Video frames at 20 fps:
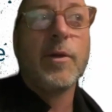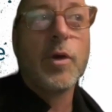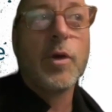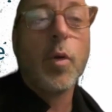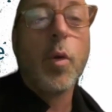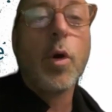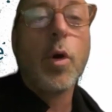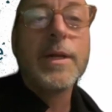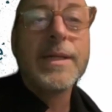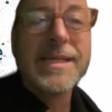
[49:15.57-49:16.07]

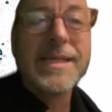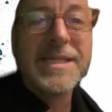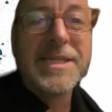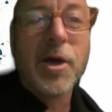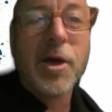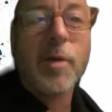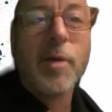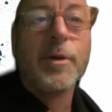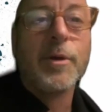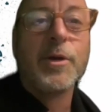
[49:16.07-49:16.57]
quality
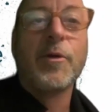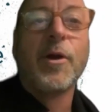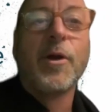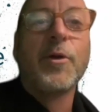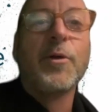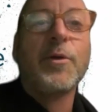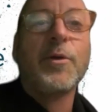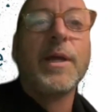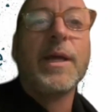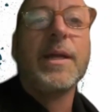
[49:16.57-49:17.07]
time on your
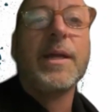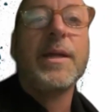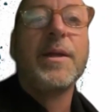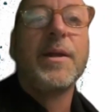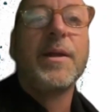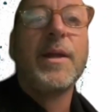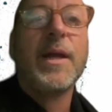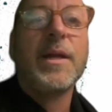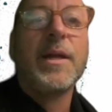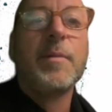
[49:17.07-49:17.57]
own
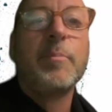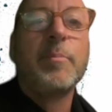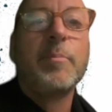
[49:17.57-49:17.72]
in a